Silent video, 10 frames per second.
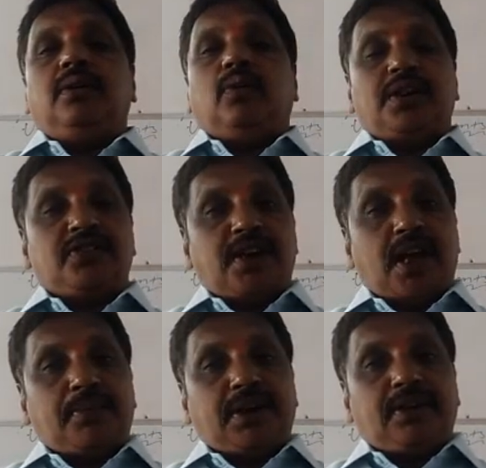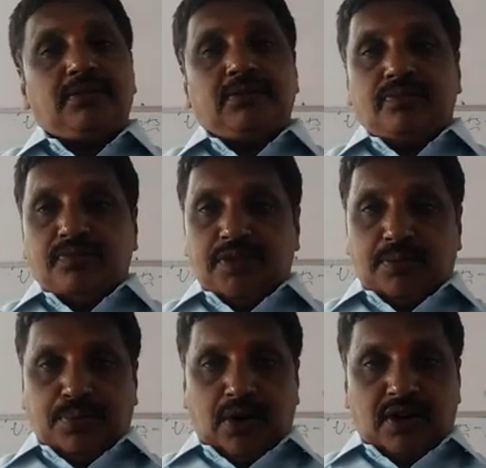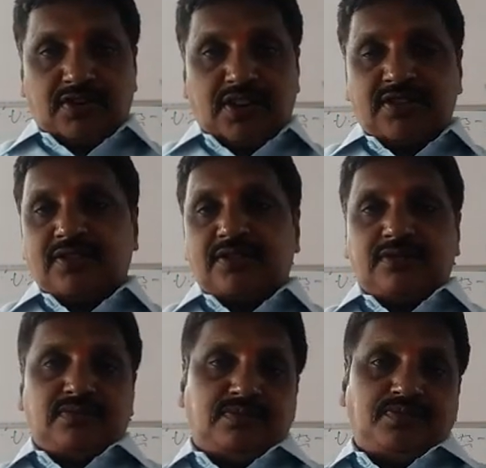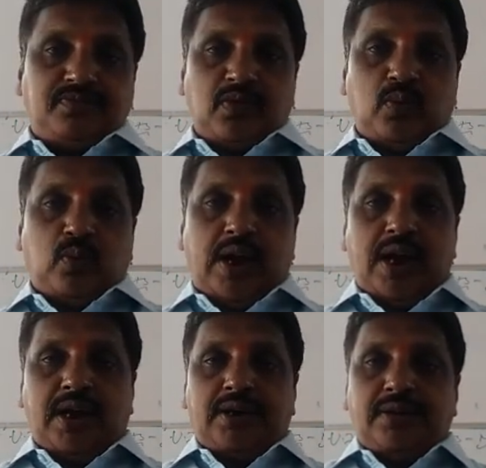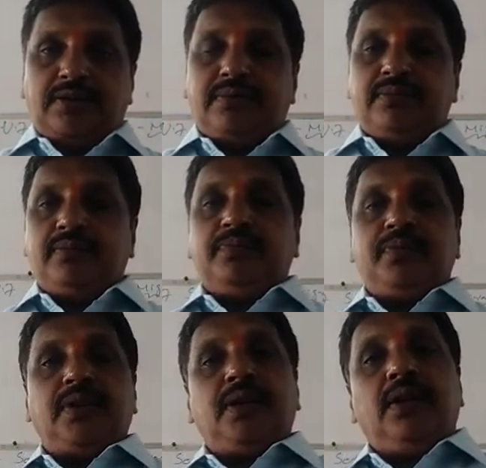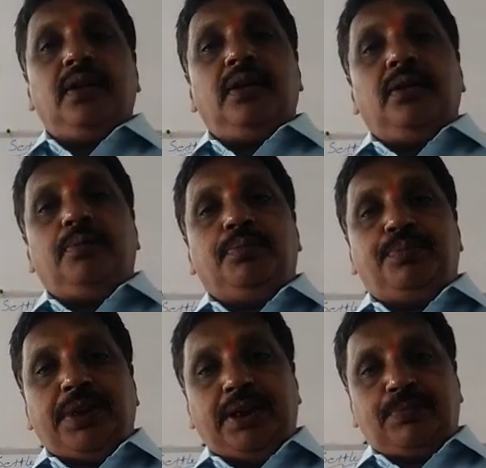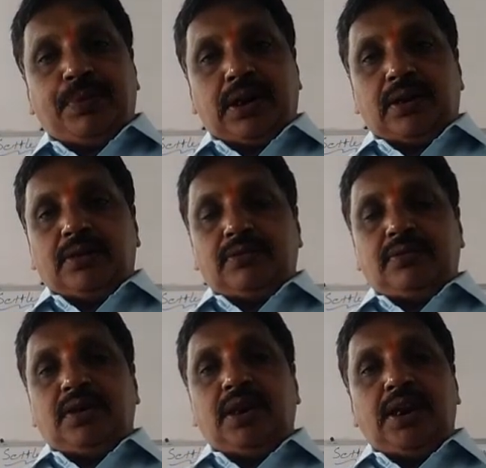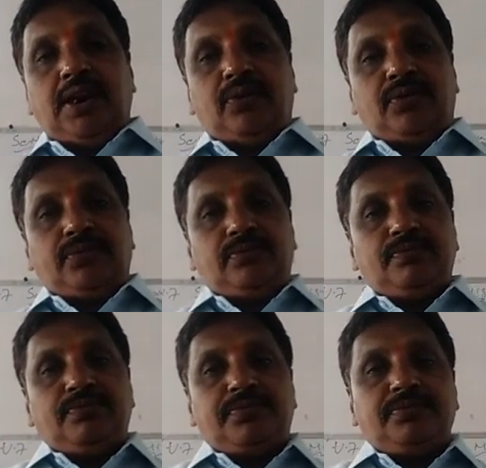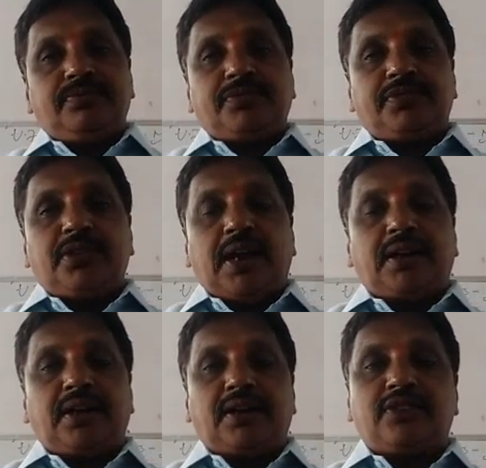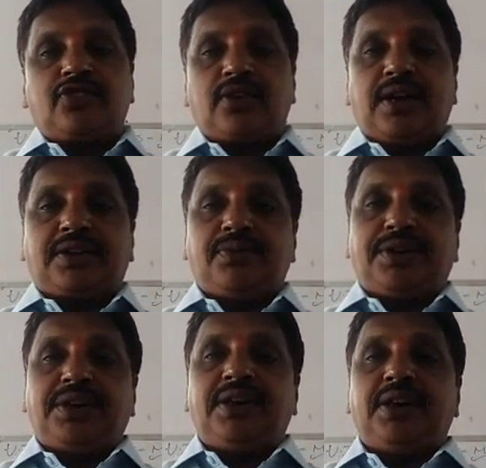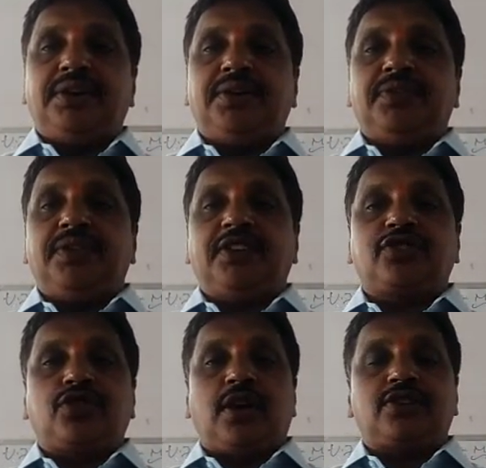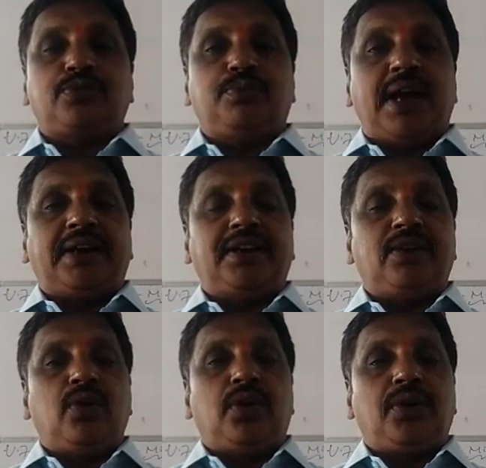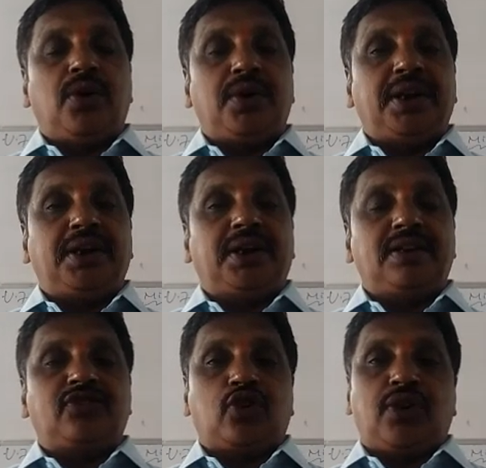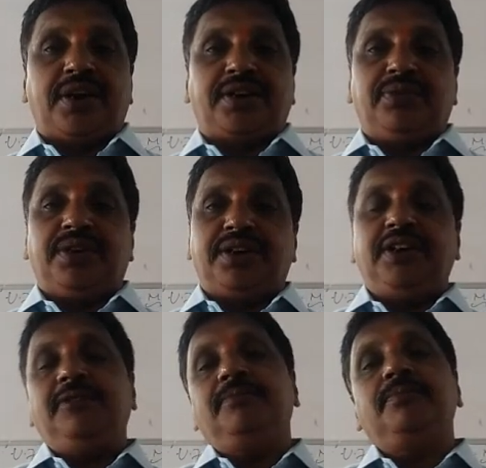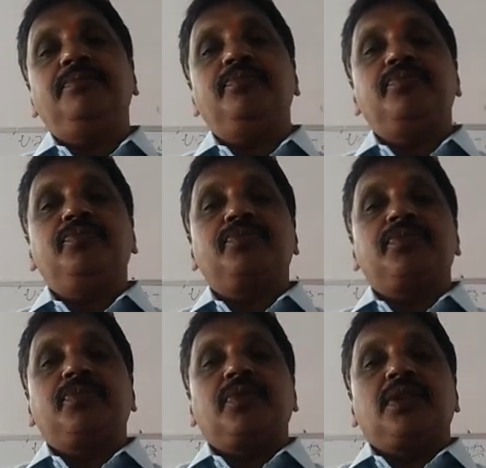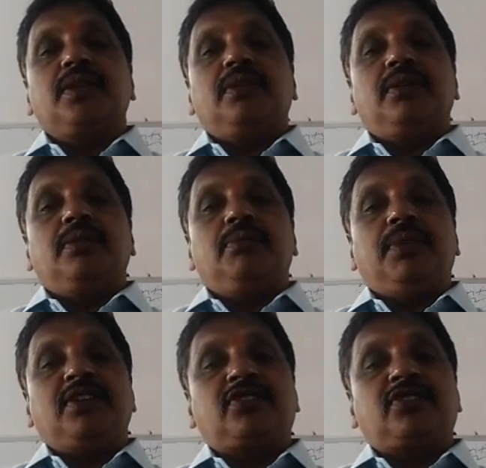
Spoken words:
What is it happening? The process where people live agricultural activity and they start banking on non-agricultural activity by